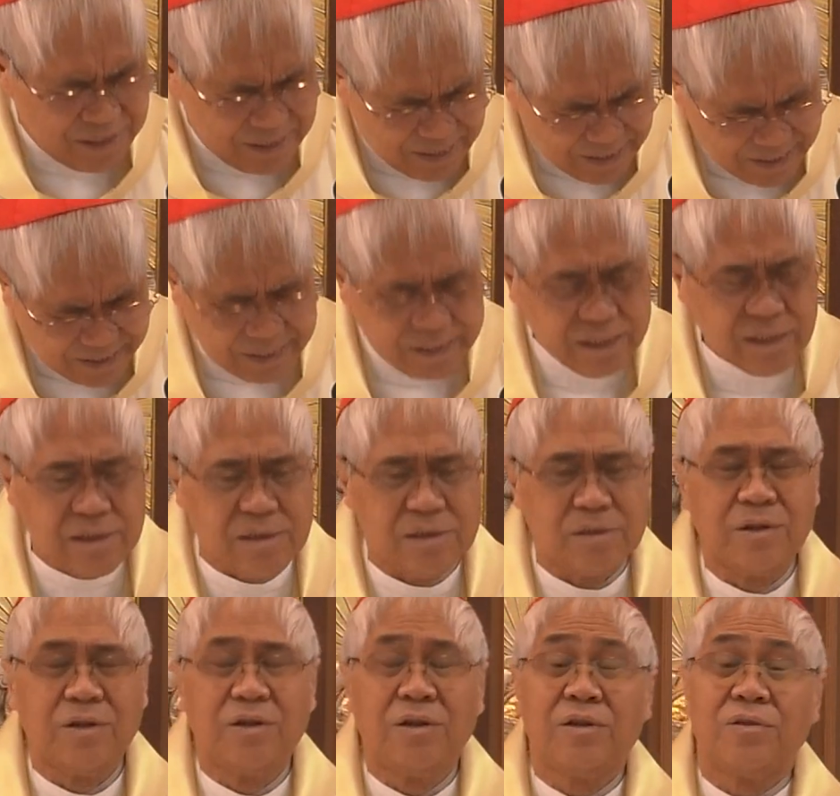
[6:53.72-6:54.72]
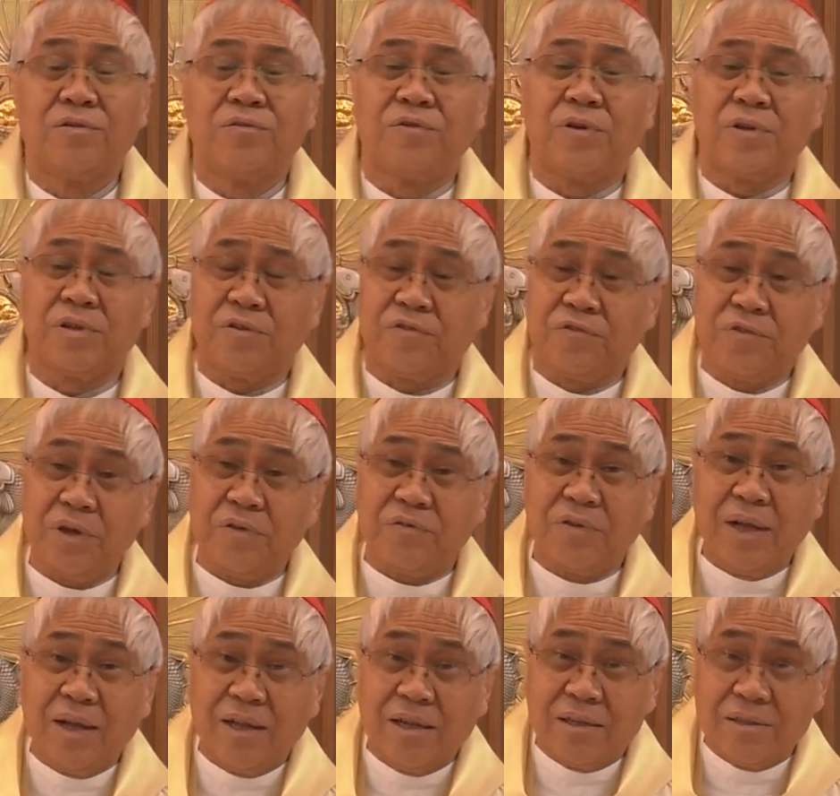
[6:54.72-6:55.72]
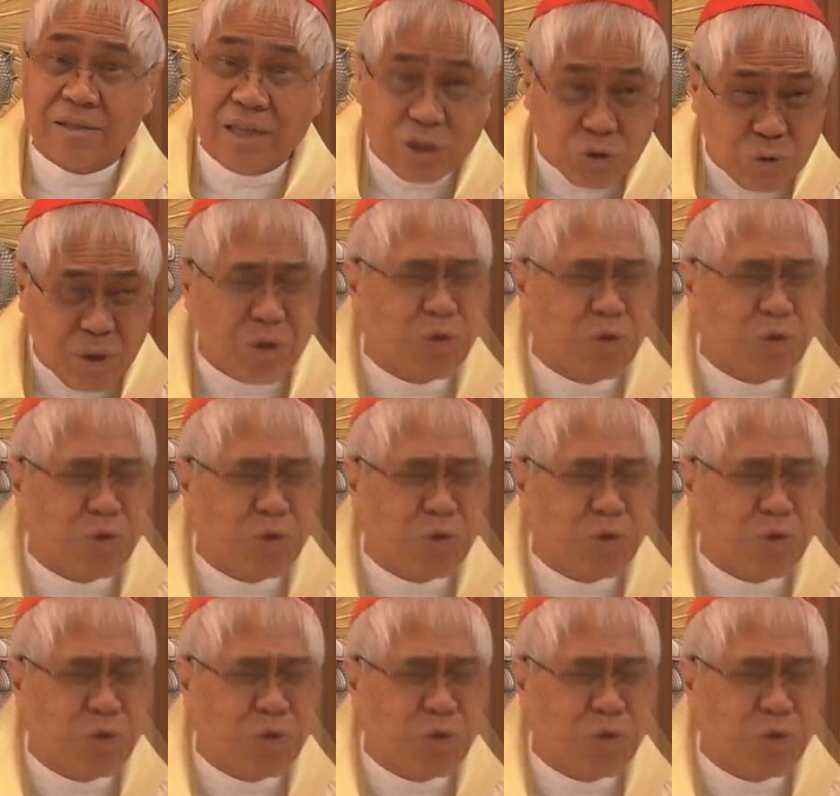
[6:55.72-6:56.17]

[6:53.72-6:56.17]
zeal for the faith. That's why